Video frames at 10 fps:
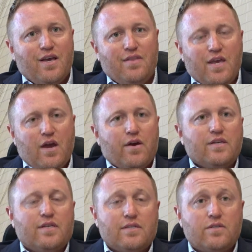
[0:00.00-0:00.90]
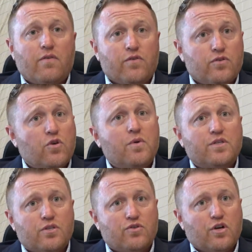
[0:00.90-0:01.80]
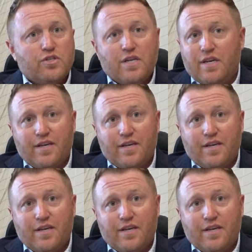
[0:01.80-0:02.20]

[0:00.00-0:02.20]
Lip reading: and the areas that suffered so much destruction that